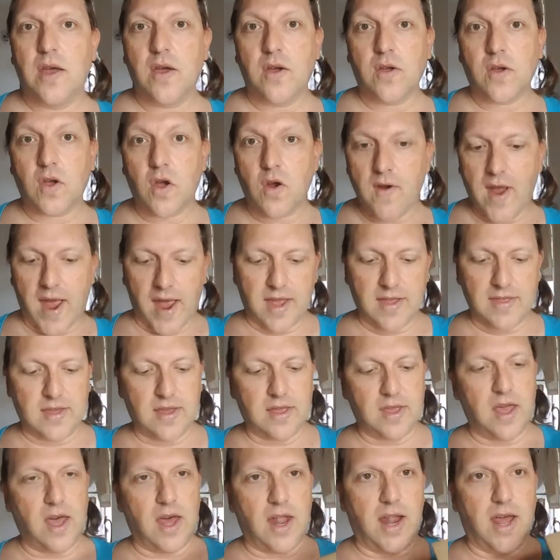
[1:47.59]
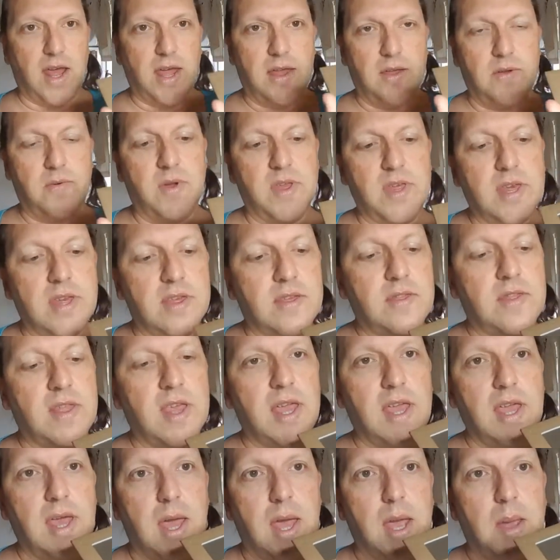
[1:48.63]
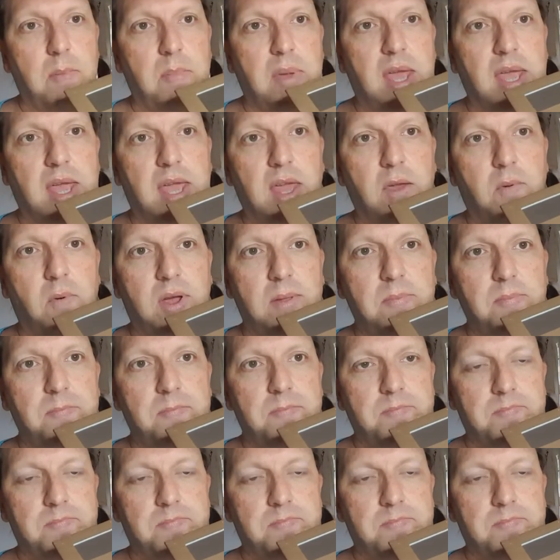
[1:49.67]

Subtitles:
Correct colour, which is the pinky one.